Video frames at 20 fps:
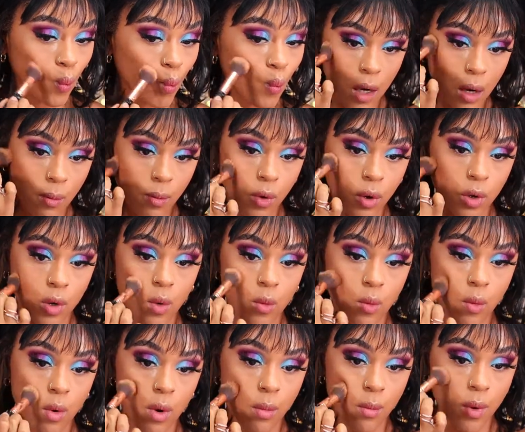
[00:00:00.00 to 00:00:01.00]
and I'm going to
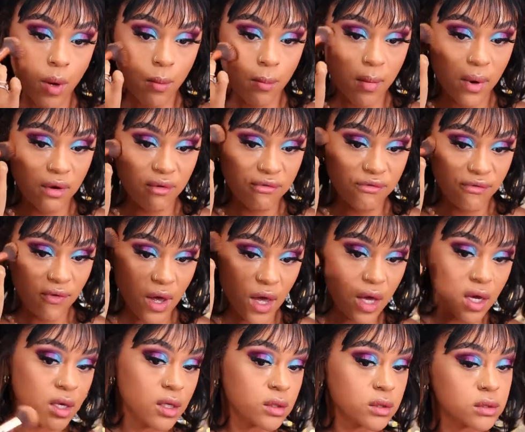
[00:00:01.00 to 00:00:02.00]
warm up my
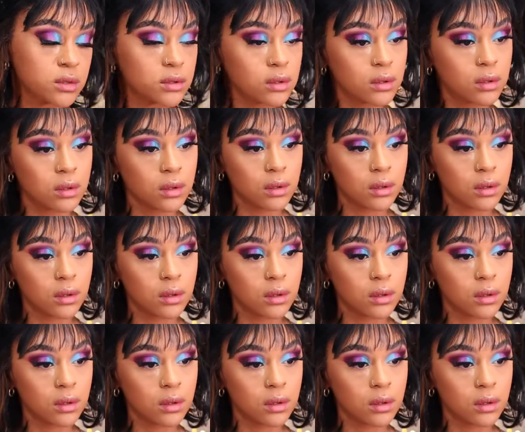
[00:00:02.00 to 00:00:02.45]
face.